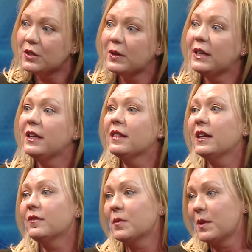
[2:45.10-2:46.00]
So
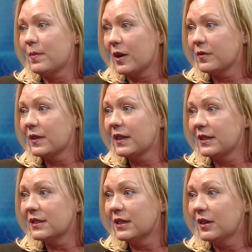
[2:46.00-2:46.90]
anything from the
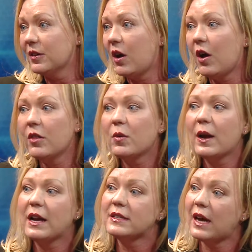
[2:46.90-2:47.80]
birthing center all the
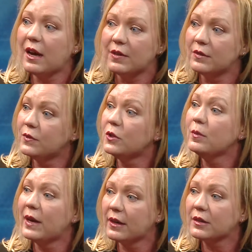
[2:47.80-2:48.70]
way to having full
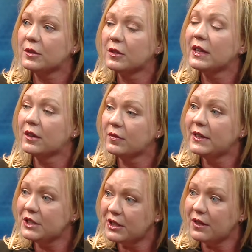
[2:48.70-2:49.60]
medical
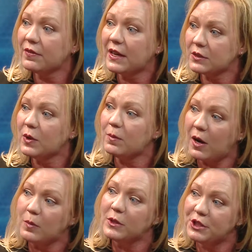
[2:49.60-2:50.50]
intervention if that's what
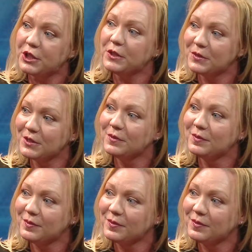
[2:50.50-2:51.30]
mom would choose.